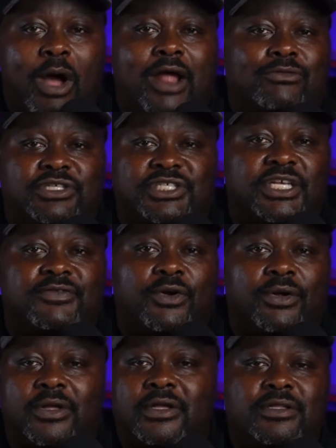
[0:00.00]

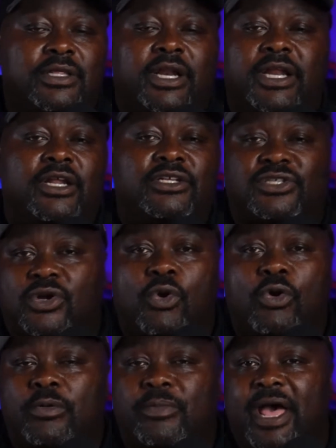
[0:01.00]
receiver than it is a
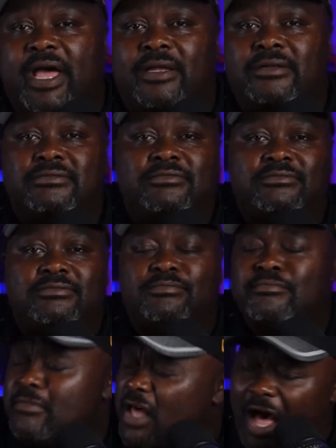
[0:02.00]
cornerback.
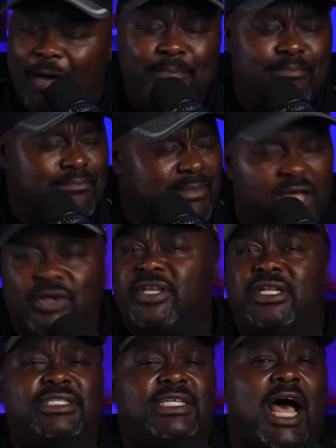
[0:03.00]
A
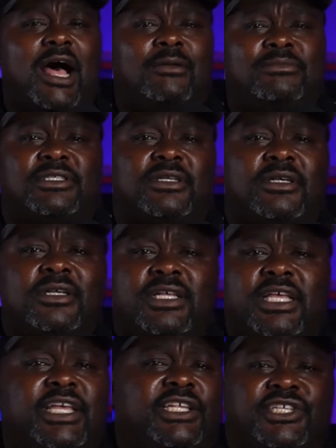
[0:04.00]
million times
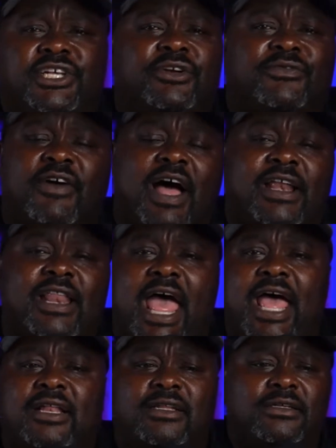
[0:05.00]
easier to find that.
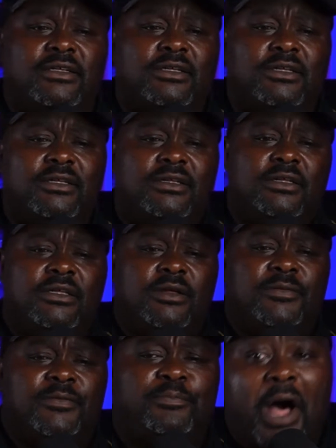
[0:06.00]

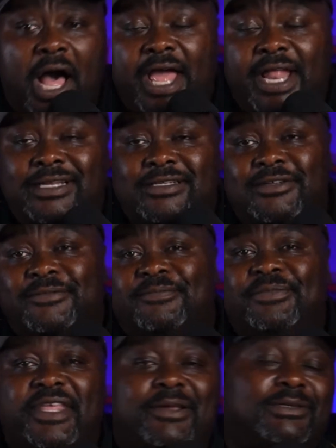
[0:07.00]
But
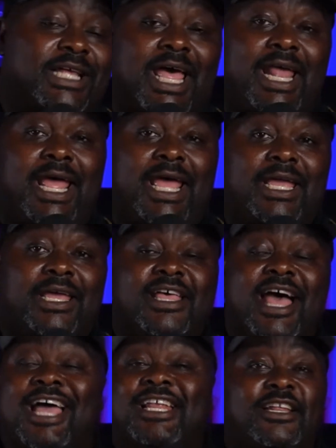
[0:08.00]
he was a headache.
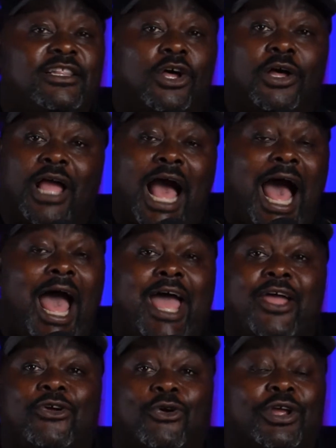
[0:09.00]
Look, I
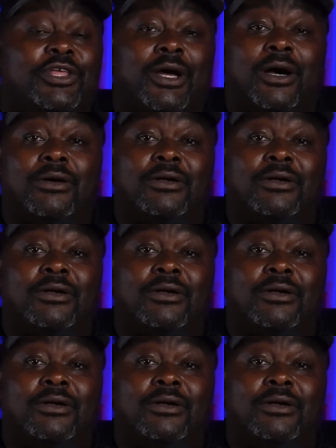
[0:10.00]
agree, though.